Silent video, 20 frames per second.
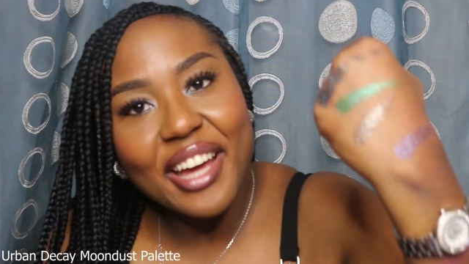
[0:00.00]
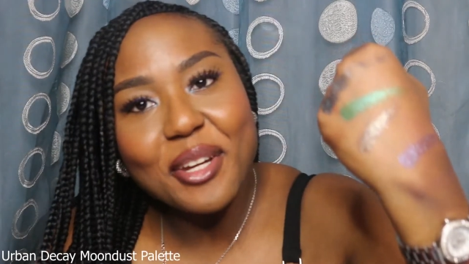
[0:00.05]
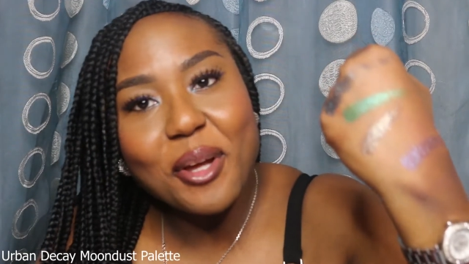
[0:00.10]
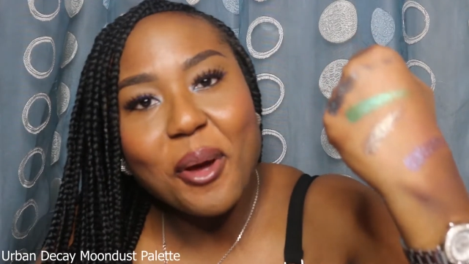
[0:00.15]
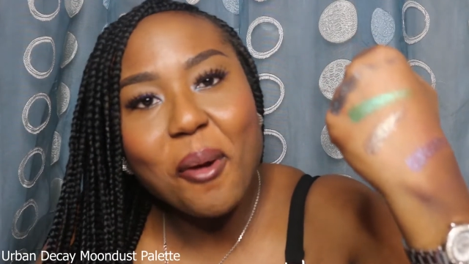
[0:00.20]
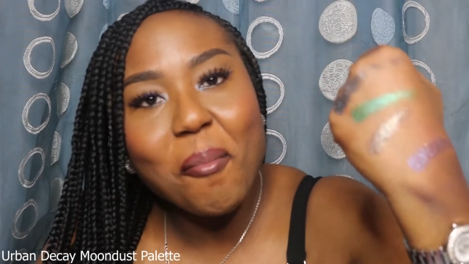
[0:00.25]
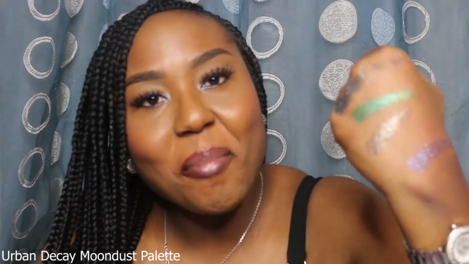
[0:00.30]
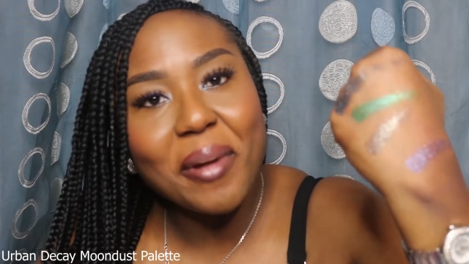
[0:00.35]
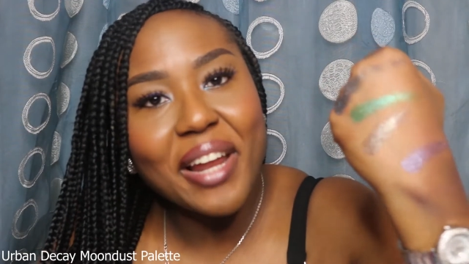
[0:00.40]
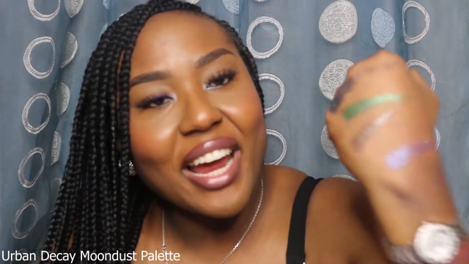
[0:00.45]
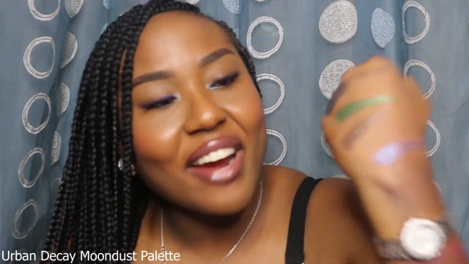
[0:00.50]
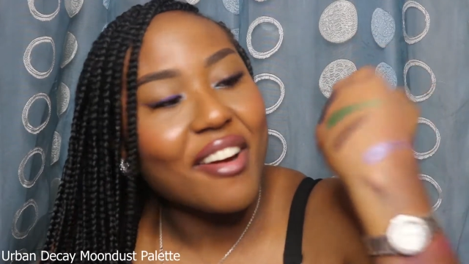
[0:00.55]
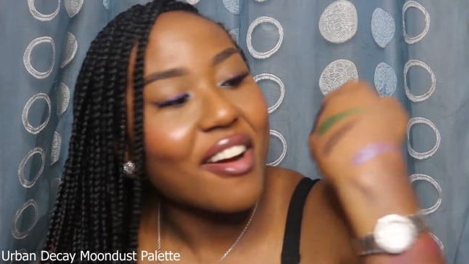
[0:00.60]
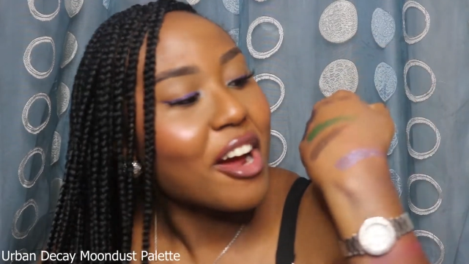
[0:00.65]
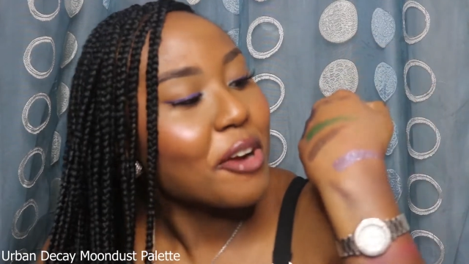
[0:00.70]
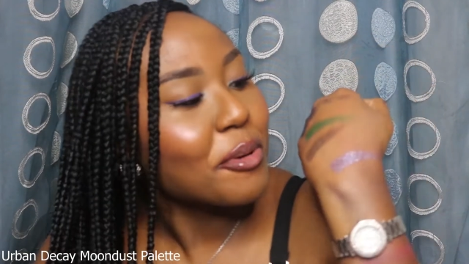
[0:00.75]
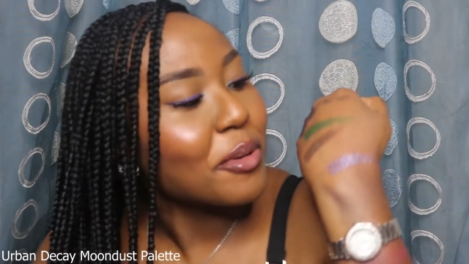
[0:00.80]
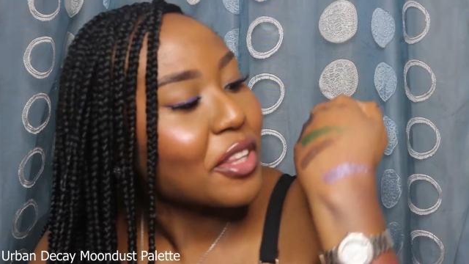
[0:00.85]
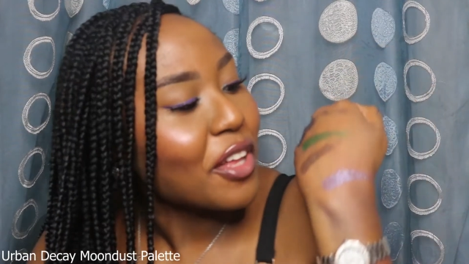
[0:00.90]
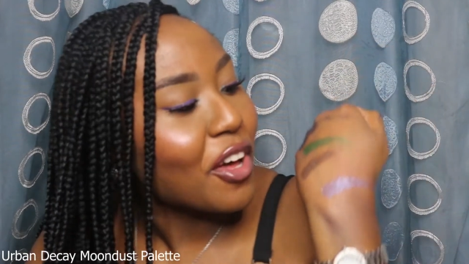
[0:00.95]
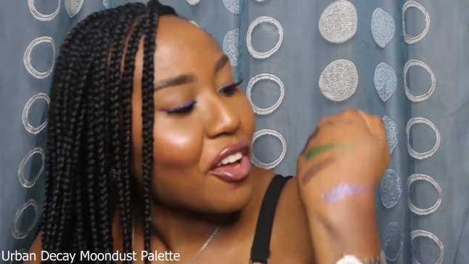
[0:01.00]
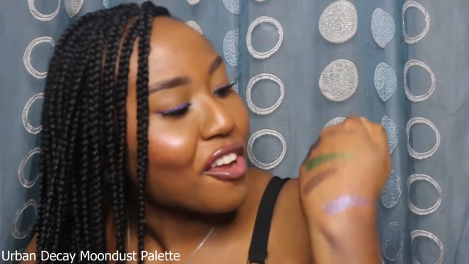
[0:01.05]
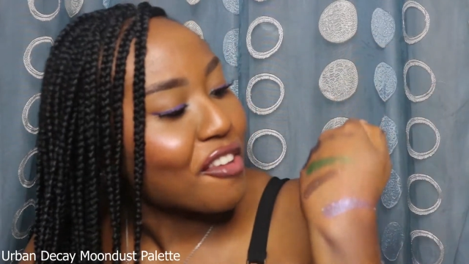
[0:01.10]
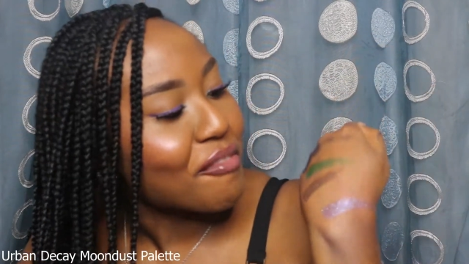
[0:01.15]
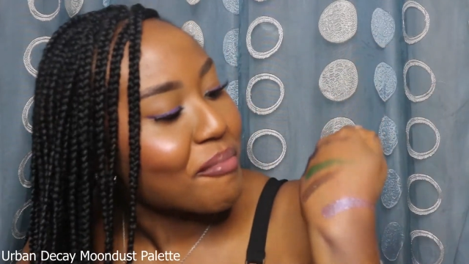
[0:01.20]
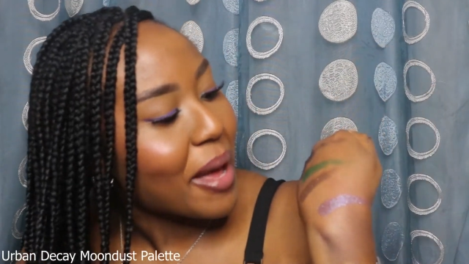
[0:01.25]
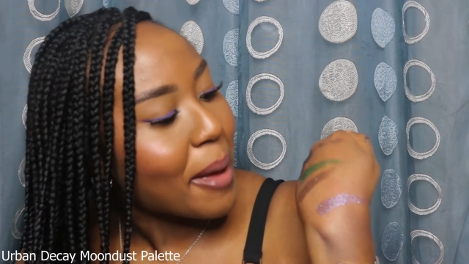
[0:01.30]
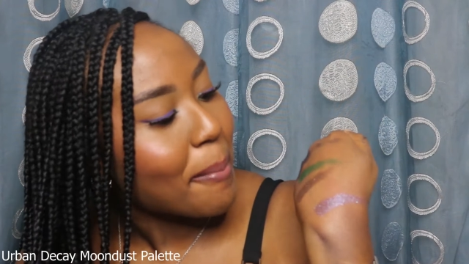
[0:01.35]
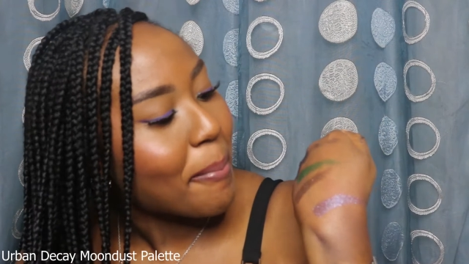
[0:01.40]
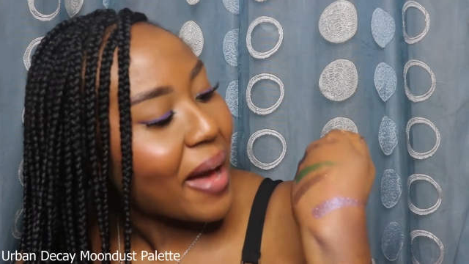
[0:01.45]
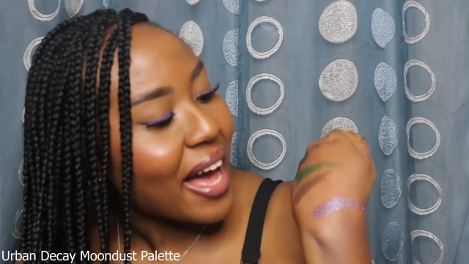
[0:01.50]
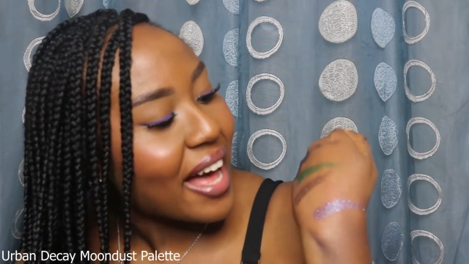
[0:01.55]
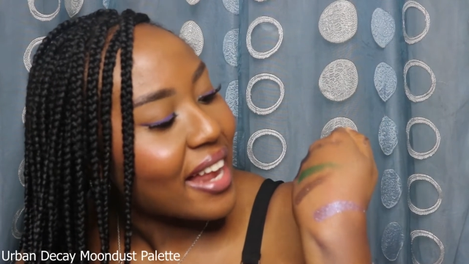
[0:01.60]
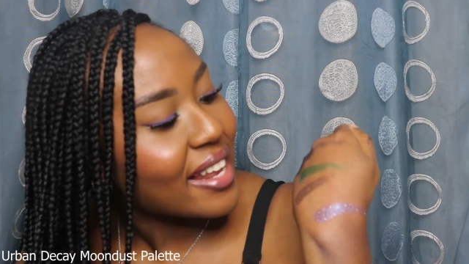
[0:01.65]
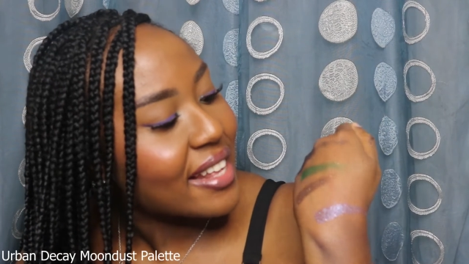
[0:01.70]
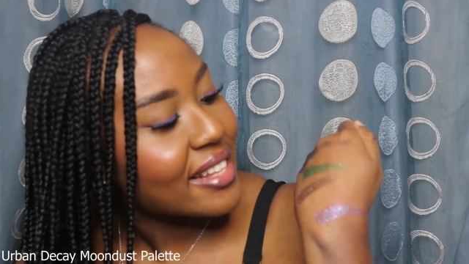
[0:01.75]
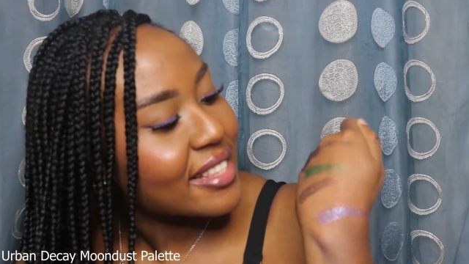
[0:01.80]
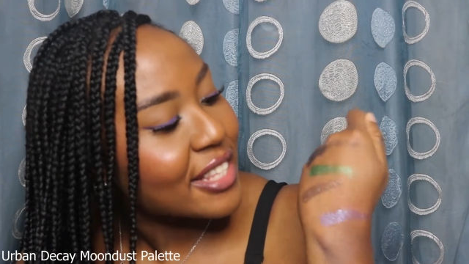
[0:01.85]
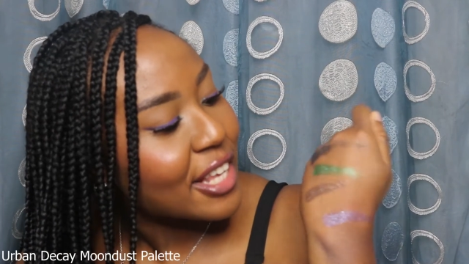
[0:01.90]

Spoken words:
don't play around with all of my palettes